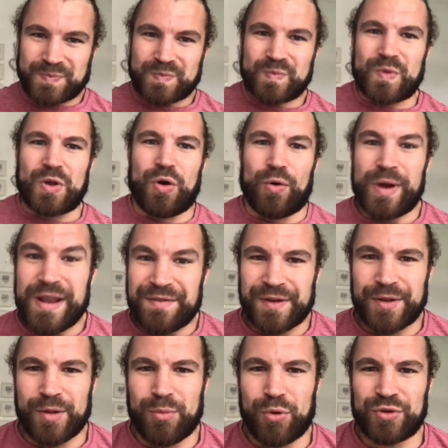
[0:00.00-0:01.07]
Or
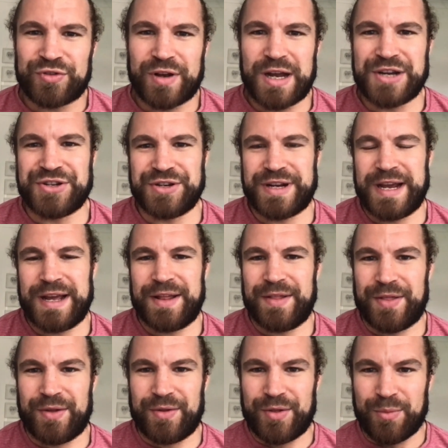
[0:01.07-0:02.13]
even the more tired you get,
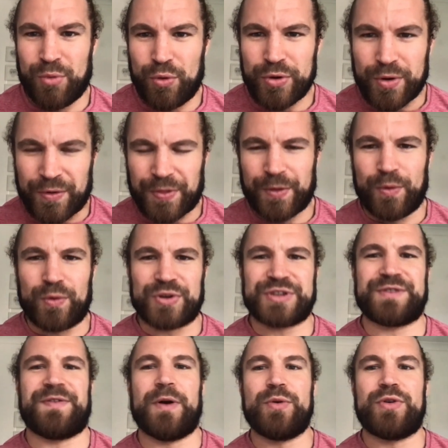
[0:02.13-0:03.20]
the more your thoughts
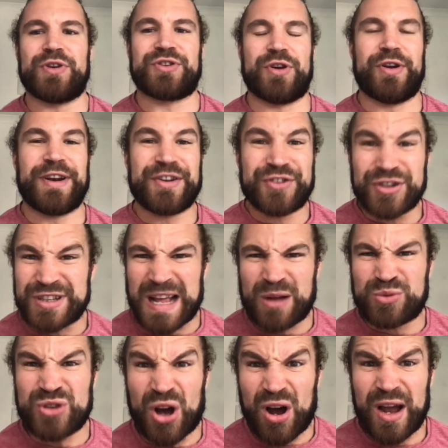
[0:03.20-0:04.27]
focus on just how
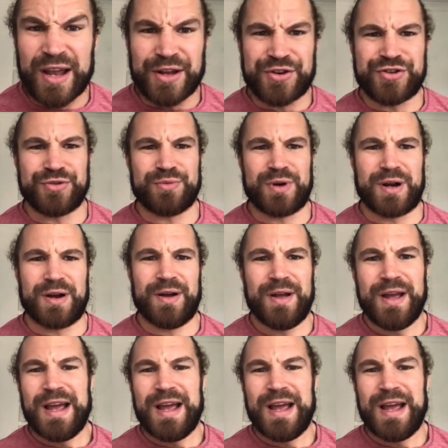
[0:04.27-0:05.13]
tired you are.